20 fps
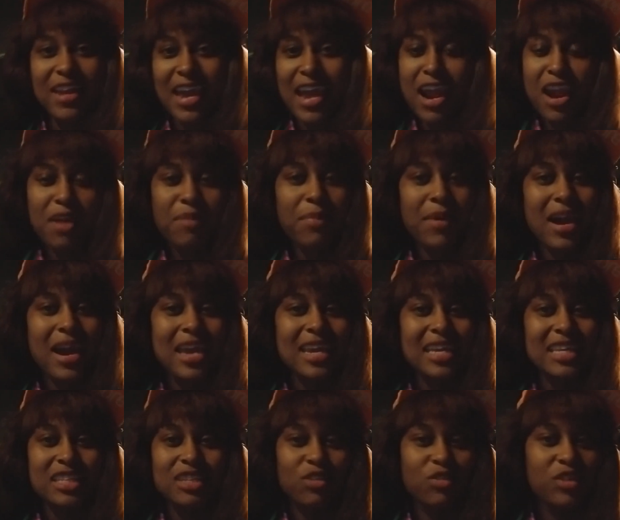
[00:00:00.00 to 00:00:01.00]
Like everybody
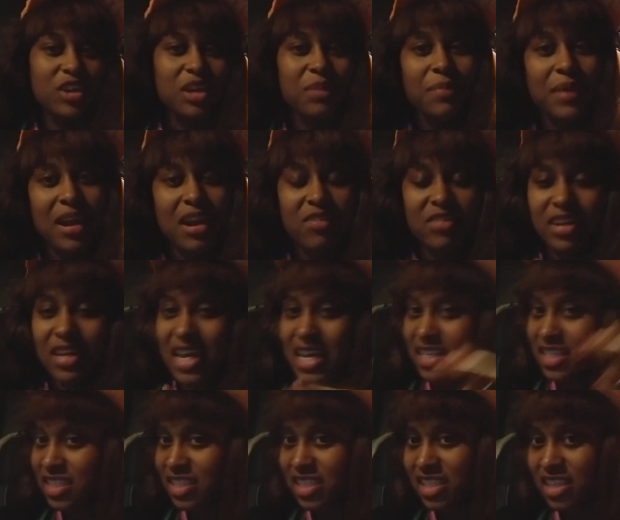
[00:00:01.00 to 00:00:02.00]
gets a rebound
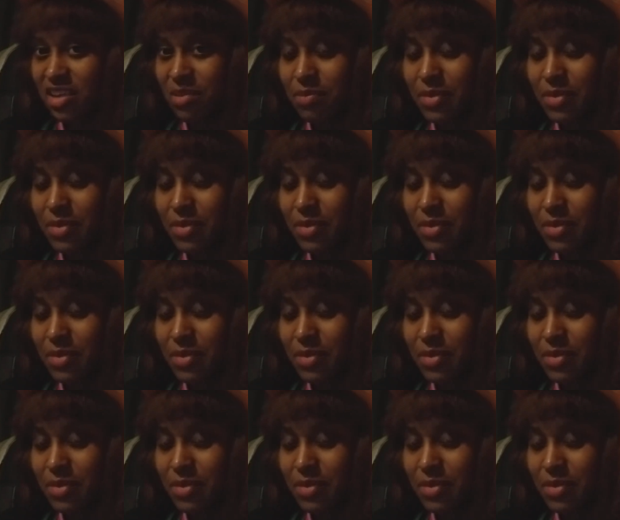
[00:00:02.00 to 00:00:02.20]
relationship,